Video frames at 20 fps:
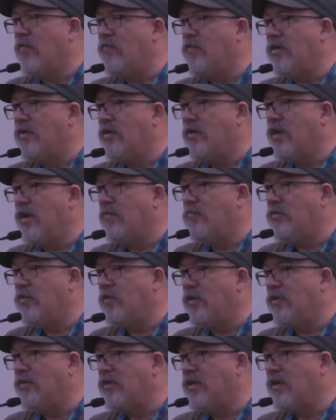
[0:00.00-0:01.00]
ended up
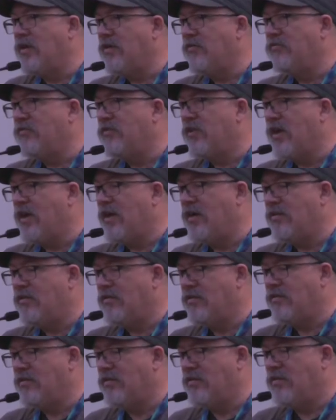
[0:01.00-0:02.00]
doing things like,
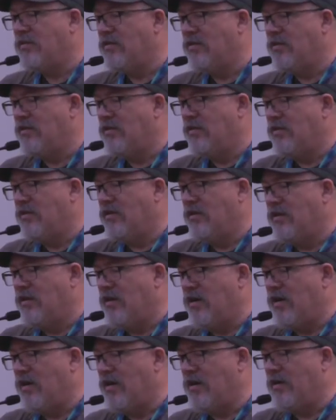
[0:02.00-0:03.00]

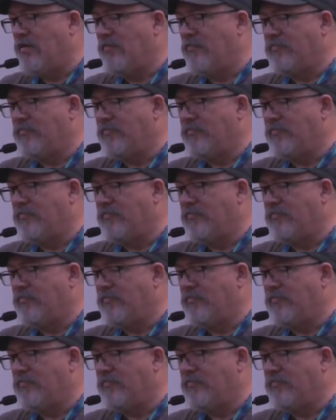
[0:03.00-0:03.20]
um,